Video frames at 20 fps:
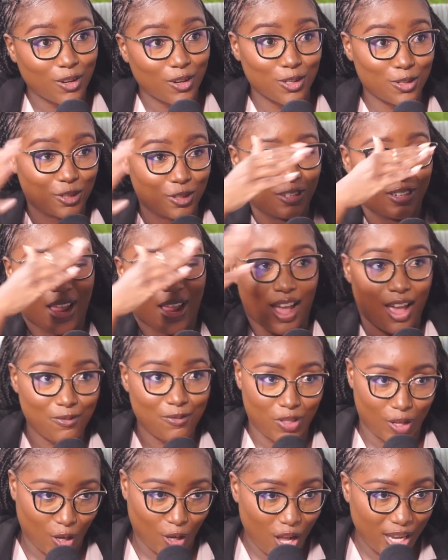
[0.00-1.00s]
Because you could
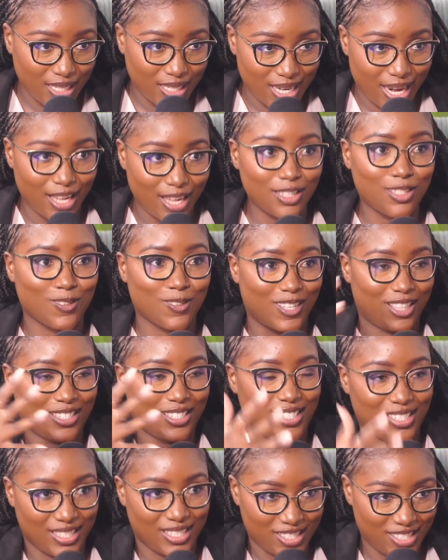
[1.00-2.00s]
have the contacts or
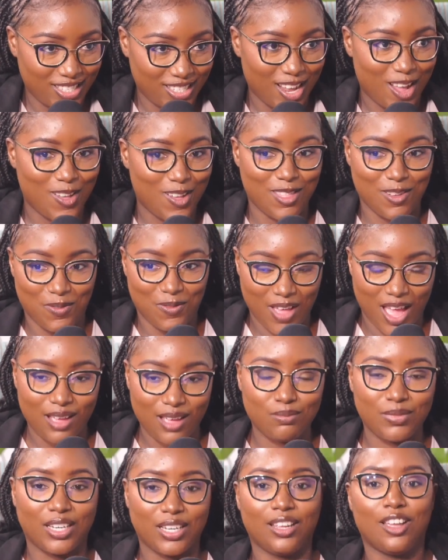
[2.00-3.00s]
the sister or the
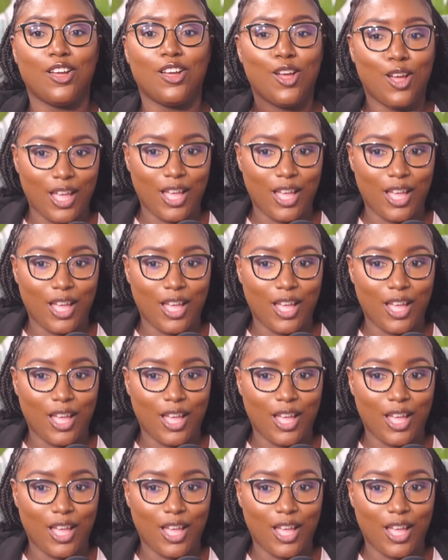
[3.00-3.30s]
family